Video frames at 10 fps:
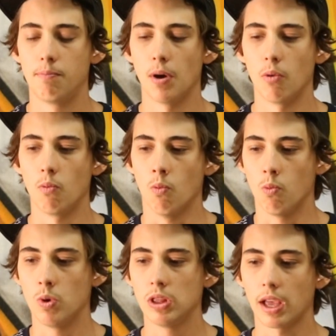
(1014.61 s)
but
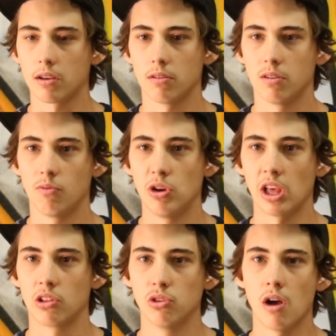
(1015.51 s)
we
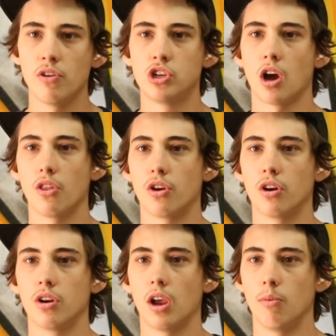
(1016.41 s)
love each
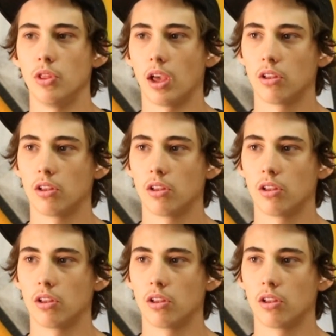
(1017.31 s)
other, and we